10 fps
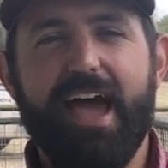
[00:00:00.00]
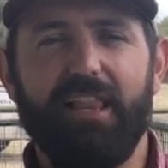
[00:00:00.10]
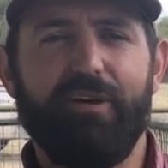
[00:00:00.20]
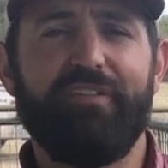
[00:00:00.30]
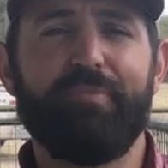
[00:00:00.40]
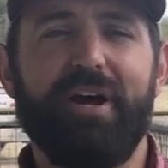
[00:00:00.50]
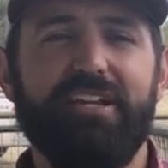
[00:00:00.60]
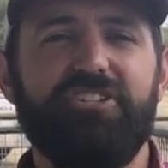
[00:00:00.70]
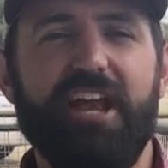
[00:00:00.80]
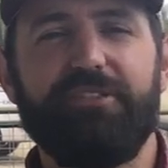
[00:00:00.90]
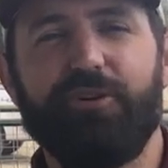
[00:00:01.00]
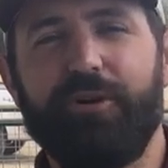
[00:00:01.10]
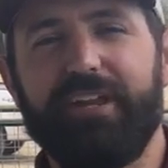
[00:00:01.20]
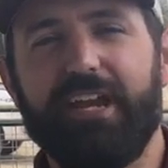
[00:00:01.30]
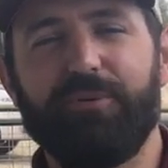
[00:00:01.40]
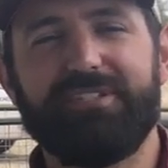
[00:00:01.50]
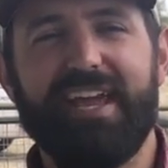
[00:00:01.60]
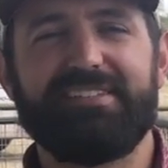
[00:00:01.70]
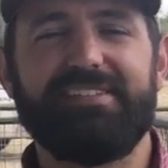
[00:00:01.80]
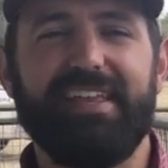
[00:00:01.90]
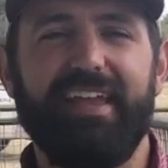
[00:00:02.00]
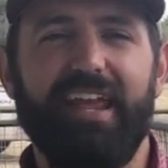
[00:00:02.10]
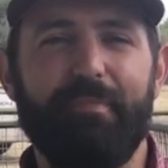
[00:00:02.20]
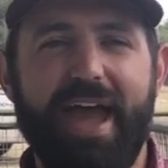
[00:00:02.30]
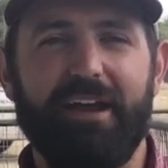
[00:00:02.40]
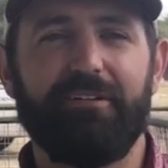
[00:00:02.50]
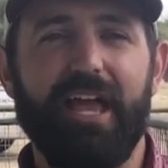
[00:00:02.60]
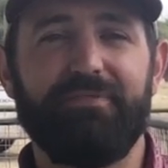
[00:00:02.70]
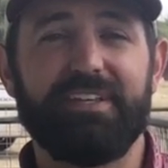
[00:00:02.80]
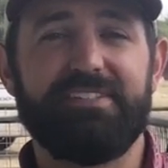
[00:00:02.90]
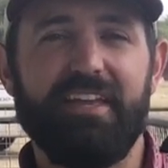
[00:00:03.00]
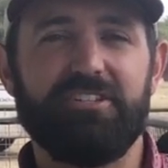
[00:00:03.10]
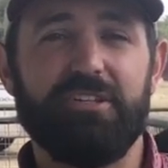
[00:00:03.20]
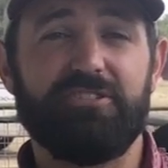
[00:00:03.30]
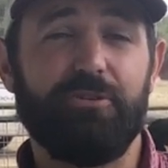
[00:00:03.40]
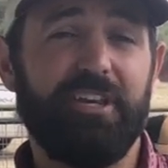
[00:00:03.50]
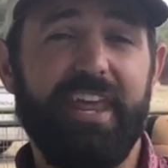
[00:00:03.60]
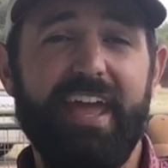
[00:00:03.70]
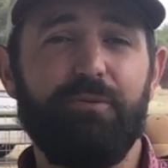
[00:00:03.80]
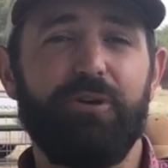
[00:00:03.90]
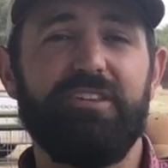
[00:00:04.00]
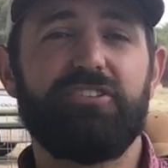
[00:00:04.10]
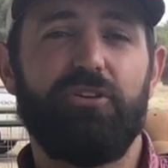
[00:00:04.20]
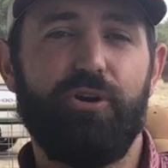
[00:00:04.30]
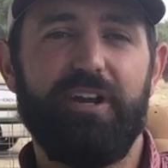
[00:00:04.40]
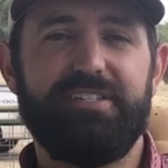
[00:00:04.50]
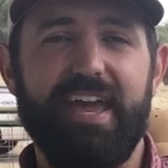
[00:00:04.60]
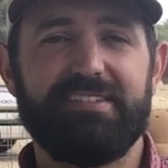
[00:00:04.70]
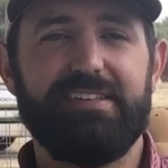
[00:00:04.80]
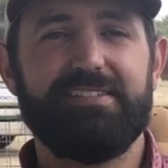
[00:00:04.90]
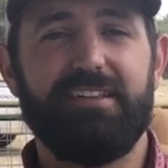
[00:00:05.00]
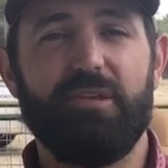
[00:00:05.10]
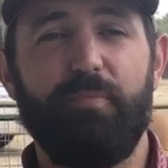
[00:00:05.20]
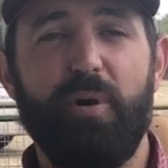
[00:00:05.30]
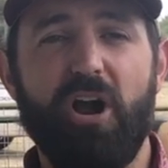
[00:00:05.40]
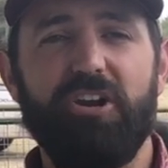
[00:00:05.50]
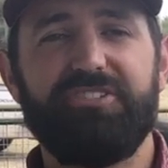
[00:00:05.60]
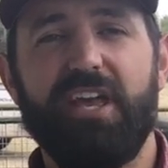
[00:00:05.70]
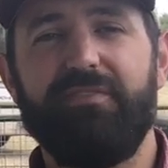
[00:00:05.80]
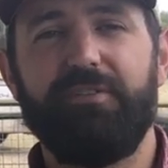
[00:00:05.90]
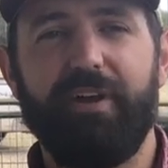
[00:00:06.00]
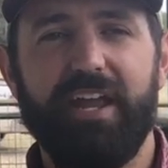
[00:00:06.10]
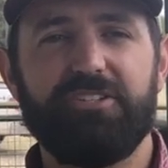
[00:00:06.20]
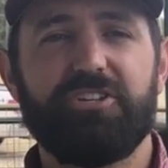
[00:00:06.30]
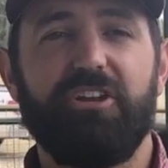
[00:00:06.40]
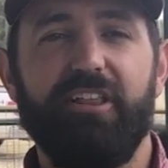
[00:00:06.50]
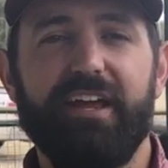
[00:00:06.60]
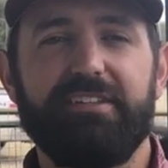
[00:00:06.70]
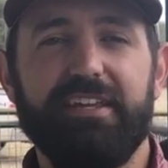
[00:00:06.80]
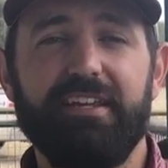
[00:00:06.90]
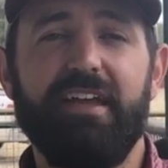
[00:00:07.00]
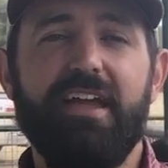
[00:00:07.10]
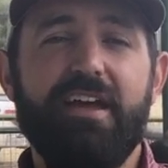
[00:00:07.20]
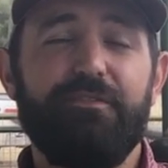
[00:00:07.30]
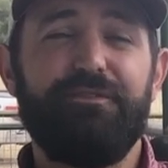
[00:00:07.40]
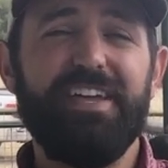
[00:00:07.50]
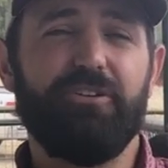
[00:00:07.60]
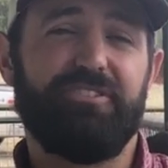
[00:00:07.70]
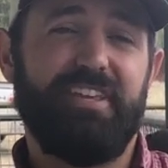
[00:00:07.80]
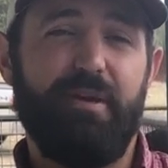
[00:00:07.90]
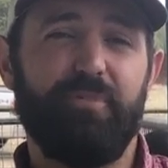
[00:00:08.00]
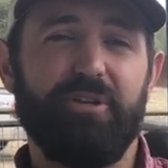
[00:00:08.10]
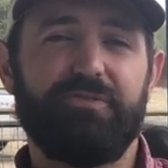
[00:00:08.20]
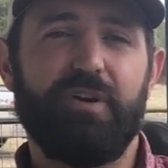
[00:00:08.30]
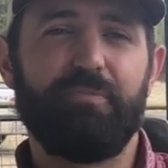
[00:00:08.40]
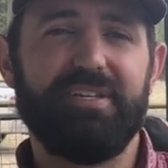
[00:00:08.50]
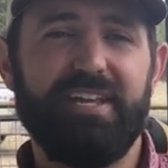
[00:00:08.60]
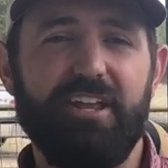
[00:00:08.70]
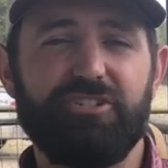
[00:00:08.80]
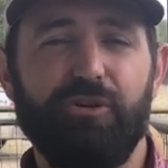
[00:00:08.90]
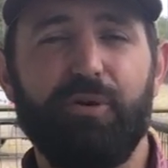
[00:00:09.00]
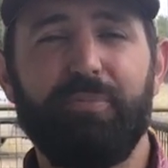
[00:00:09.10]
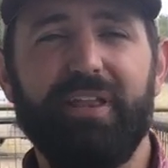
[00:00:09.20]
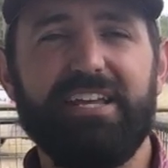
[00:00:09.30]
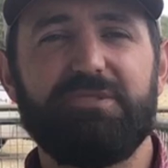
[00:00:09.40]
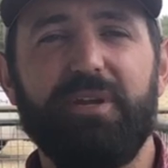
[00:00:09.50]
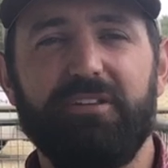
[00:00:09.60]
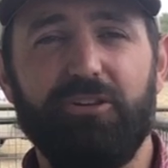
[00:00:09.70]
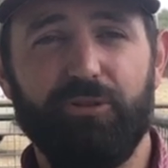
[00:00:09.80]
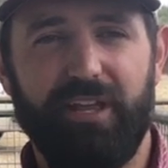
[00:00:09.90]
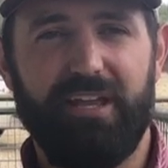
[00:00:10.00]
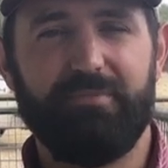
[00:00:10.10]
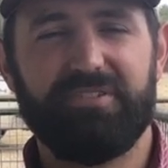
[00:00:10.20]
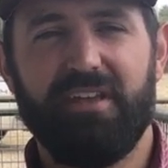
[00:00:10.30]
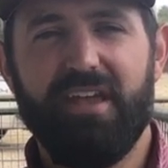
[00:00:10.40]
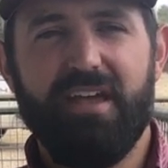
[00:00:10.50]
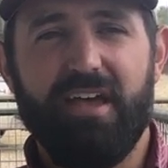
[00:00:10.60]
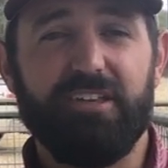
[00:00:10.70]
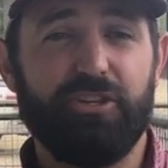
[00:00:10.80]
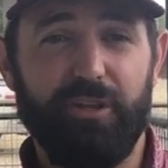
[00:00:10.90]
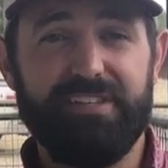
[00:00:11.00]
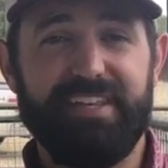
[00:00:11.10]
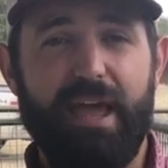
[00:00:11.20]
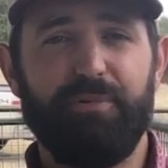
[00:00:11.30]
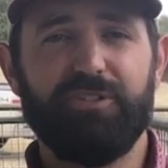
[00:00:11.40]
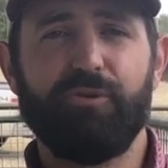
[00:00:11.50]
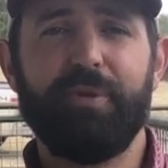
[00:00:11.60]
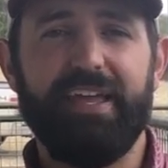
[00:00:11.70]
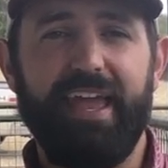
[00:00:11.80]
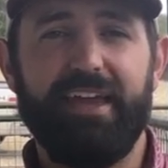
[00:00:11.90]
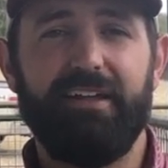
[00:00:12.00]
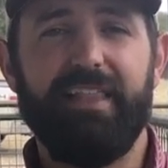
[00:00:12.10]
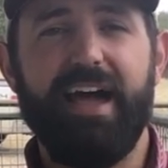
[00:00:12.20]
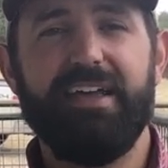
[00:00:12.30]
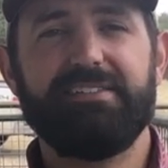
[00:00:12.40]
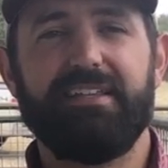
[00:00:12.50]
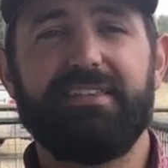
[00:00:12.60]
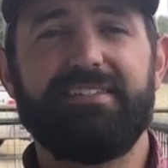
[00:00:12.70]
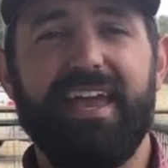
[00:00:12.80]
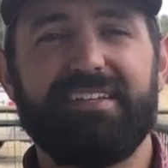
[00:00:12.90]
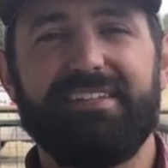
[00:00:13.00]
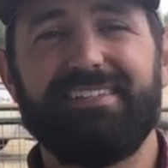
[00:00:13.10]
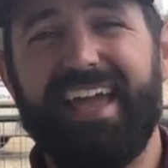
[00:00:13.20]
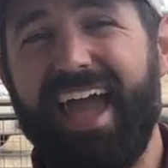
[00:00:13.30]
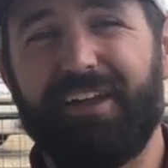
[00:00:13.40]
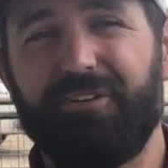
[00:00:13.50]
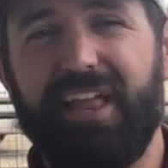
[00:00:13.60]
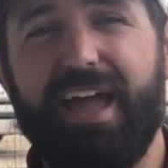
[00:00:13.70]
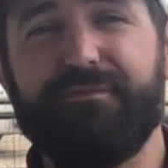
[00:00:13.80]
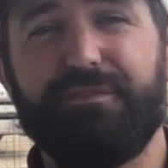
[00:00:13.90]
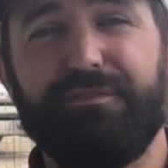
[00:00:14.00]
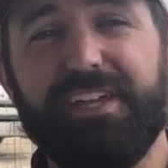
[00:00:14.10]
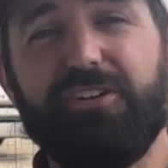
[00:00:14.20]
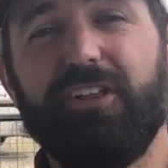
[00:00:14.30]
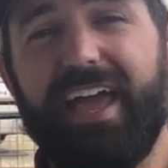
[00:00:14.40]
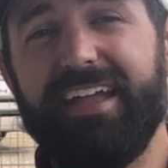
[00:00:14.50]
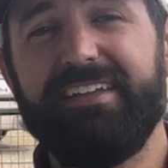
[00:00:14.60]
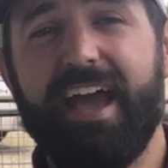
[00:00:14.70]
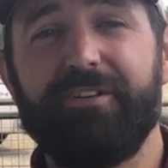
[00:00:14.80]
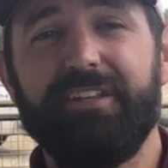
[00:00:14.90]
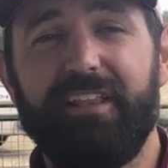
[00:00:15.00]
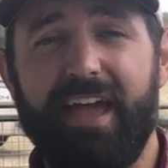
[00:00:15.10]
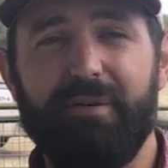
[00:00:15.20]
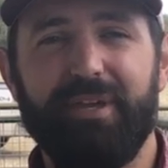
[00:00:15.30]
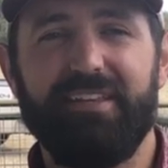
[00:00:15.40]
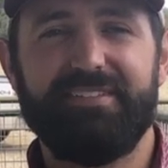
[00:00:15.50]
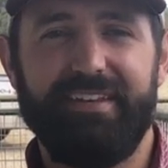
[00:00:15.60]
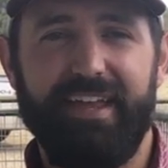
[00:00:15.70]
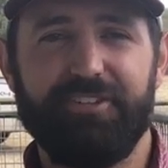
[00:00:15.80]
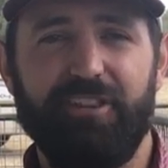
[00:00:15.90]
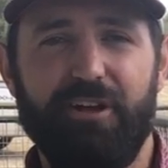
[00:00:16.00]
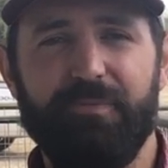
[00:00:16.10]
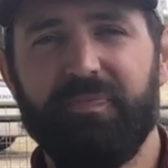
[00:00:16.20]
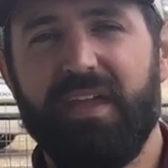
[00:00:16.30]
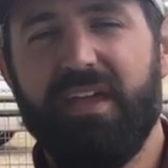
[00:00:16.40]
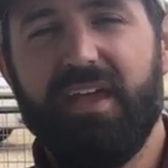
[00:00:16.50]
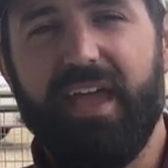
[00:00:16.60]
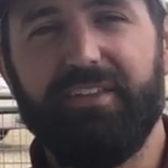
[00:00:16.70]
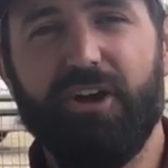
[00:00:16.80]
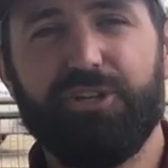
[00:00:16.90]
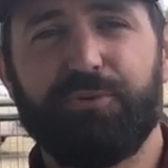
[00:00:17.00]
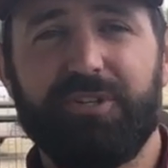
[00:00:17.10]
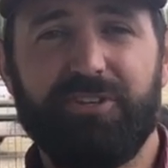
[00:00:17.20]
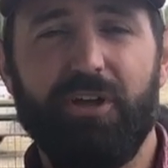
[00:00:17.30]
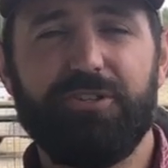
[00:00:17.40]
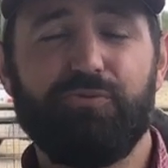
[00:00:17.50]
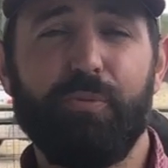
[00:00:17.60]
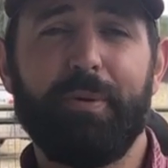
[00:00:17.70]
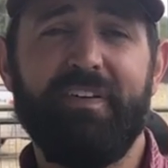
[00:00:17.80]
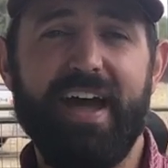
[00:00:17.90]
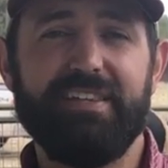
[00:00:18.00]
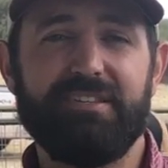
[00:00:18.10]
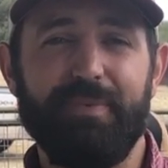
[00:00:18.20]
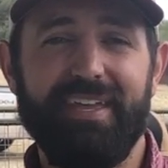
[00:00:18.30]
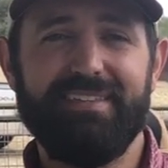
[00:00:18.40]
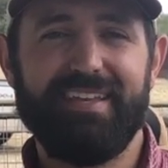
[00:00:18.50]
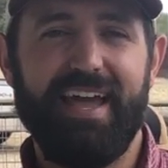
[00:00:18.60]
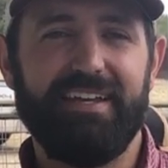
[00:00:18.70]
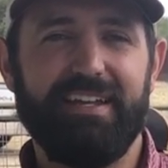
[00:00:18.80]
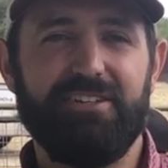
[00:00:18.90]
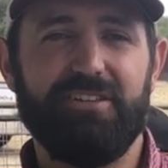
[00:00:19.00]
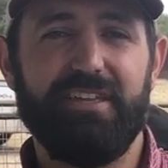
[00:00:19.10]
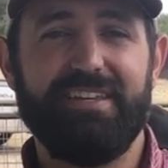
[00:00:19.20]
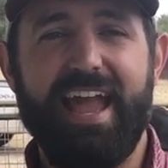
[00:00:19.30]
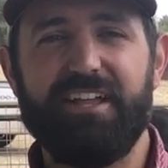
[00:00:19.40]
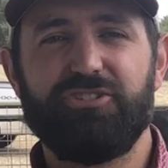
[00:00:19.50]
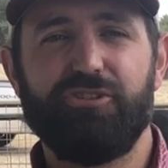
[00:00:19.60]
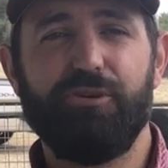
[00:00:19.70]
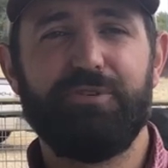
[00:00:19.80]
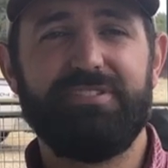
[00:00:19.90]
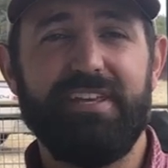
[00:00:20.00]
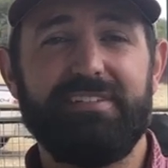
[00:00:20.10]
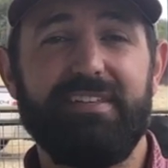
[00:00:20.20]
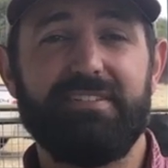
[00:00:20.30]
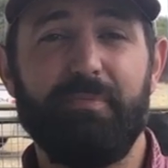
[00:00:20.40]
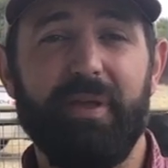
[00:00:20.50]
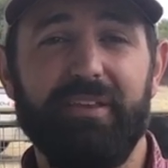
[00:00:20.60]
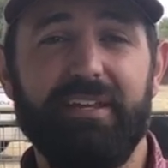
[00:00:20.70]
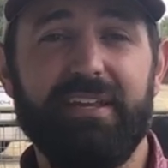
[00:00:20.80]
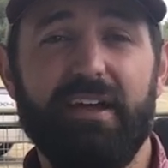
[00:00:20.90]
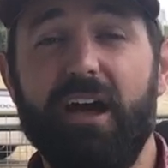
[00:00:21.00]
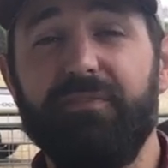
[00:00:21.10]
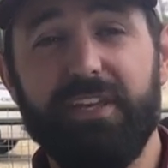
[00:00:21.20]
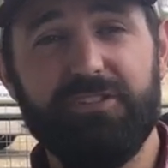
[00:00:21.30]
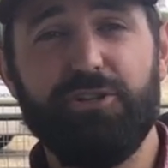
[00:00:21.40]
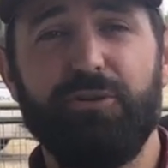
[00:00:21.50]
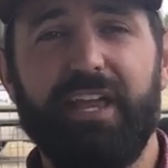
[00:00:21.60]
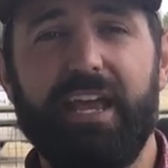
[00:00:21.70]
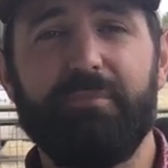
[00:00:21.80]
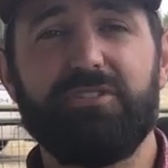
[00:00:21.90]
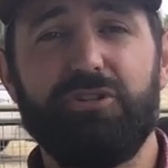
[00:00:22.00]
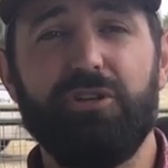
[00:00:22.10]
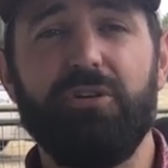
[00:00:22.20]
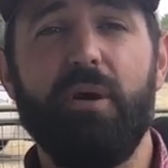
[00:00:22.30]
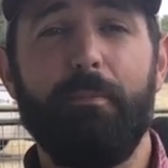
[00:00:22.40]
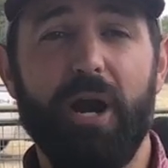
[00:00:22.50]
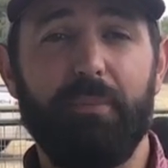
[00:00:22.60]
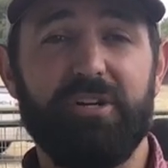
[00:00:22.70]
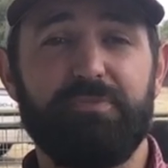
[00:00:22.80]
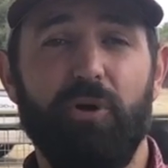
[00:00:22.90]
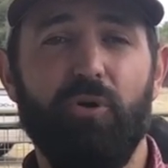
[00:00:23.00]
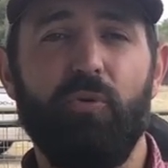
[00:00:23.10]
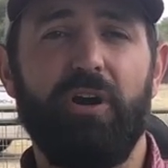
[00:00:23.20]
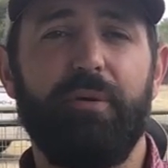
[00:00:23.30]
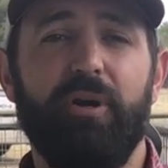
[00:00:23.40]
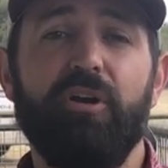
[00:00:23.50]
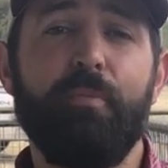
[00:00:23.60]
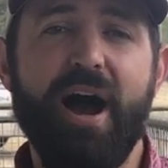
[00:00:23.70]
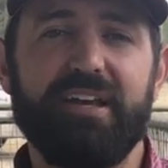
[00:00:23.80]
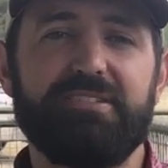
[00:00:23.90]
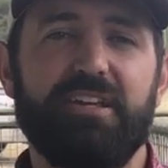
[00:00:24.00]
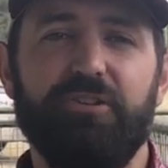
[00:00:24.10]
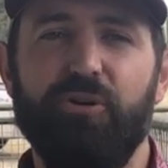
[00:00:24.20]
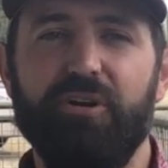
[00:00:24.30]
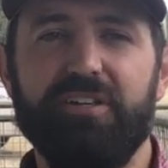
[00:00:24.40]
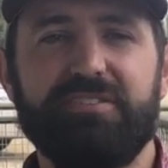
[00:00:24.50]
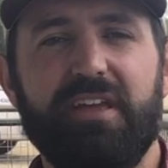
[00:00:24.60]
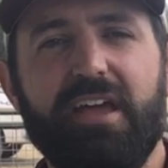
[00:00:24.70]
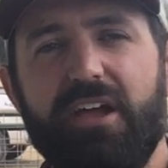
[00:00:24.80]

Hello everybody, Jake Thorne here with Texas A&M AgriLife Extension. So today we're in Sonora, Texas at the Bar 7 Ranch collecting fecal samples from potential replacement ewe lambs. Uh, so these samples will be analyzed at the Texas AgriLife Fecal Egg Counting Lab in San Angelo. And those results will provide some insight into the natural resistance ability of these ewe lambs to barber's pole worm, or Haemonchus contortus,